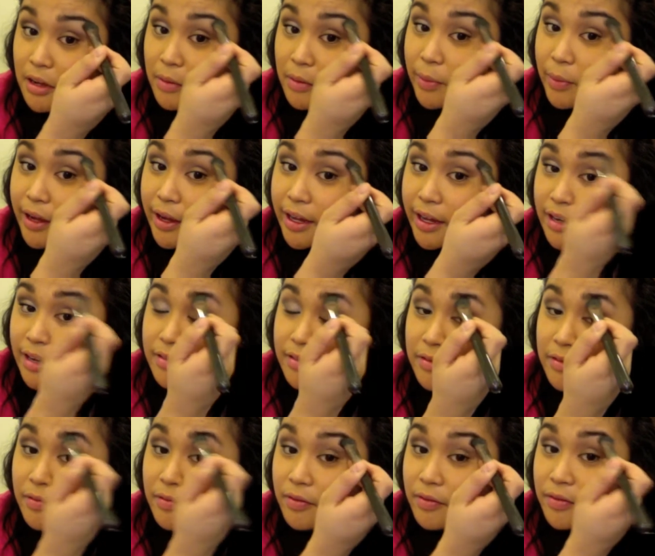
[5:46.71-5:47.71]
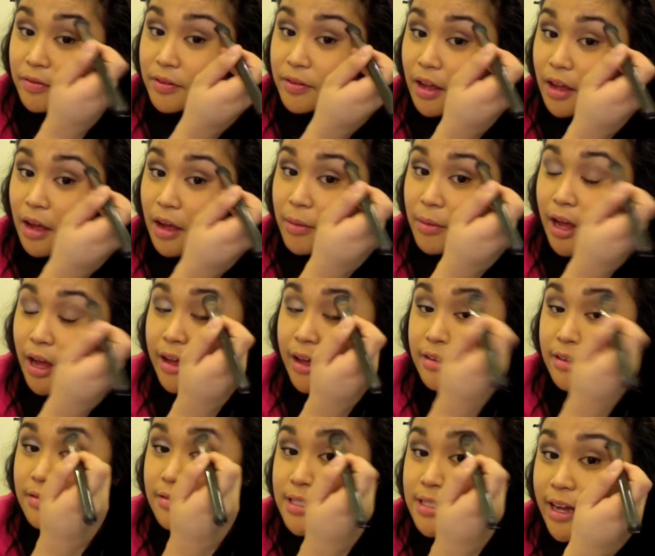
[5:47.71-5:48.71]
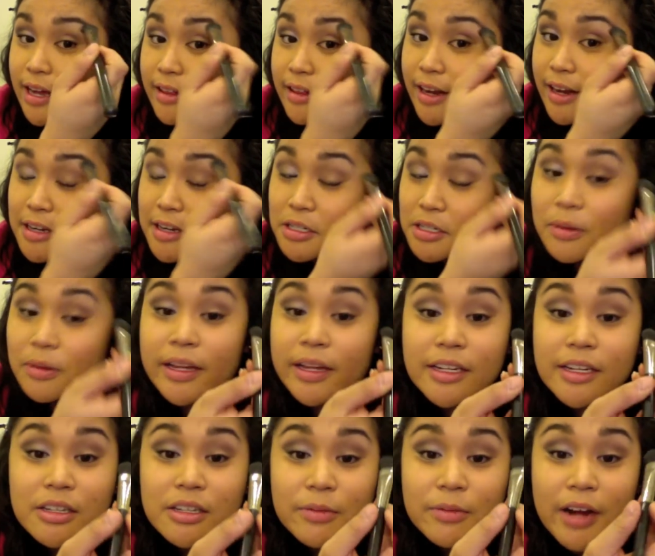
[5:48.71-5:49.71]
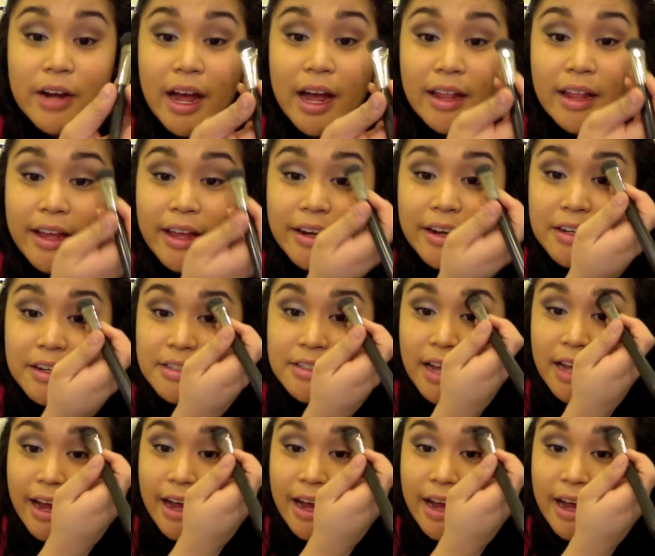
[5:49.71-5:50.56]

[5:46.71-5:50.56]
But I'm not saying that I don't like shimmery highlighters,